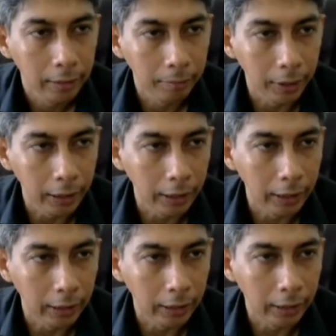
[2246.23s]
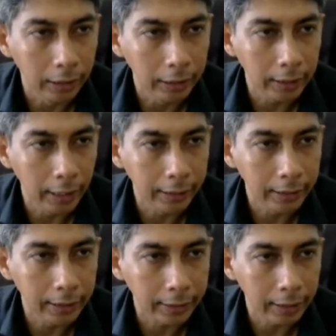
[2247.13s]
But in at
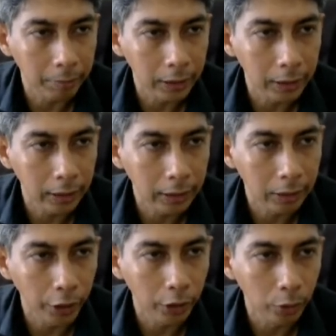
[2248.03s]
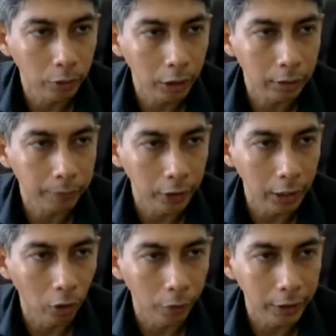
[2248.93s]
this assembly window, it will
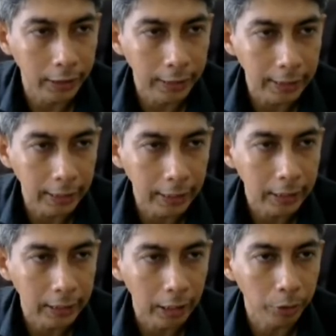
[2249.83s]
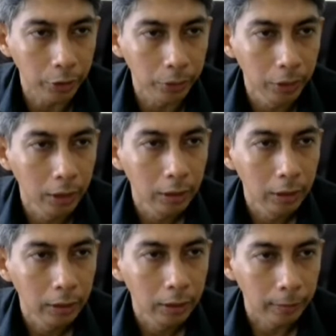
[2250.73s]
always DCW,
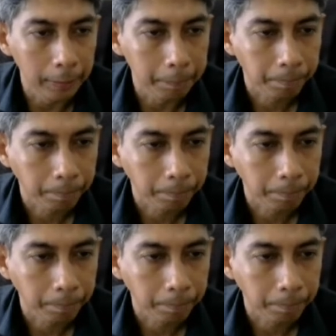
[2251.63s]
right?